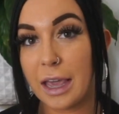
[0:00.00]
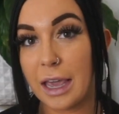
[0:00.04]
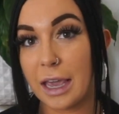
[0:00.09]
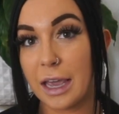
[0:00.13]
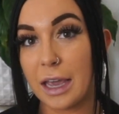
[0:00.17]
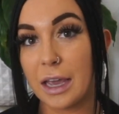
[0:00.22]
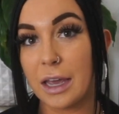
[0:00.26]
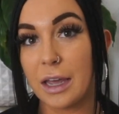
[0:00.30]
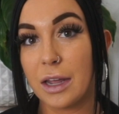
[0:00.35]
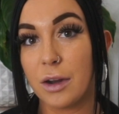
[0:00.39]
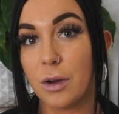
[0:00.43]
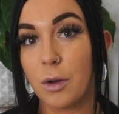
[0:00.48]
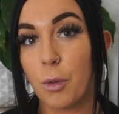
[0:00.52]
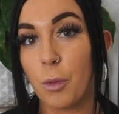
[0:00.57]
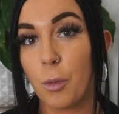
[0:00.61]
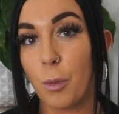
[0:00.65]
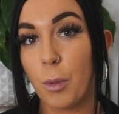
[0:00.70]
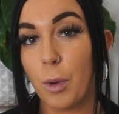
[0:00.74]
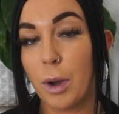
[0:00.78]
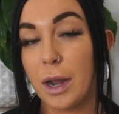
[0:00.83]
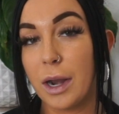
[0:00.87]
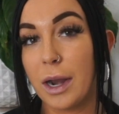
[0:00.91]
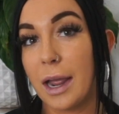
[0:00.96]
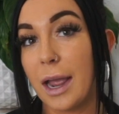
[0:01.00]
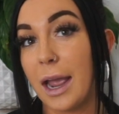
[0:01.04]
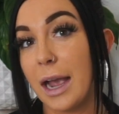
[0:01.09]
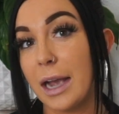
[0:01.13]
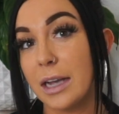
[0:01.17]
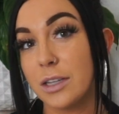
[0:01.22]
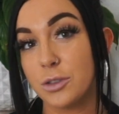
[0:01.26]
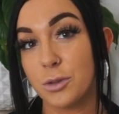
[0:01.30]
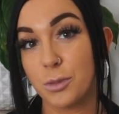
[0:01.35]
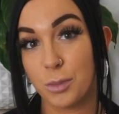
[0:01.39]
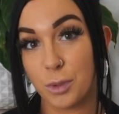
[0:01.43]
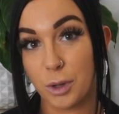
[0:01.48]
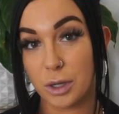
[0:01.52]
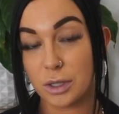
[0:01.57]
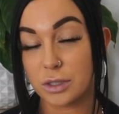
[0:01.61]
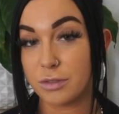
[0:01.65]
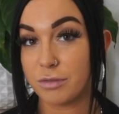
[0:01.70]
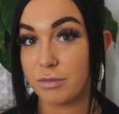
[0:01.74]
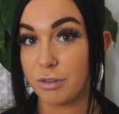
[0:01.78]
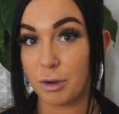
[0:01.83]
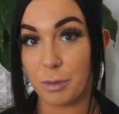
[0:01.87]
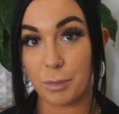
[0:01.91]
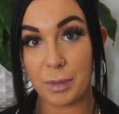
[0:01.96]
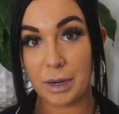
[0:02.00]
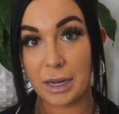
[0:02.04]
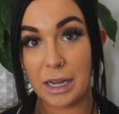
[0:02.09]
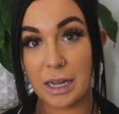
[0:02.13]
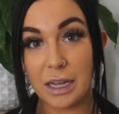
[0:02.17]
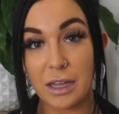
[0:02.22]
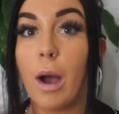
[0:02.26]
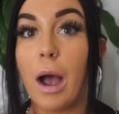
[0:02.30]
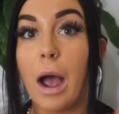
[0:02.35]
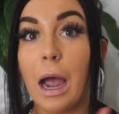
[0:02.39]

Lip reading: and what has worked for me.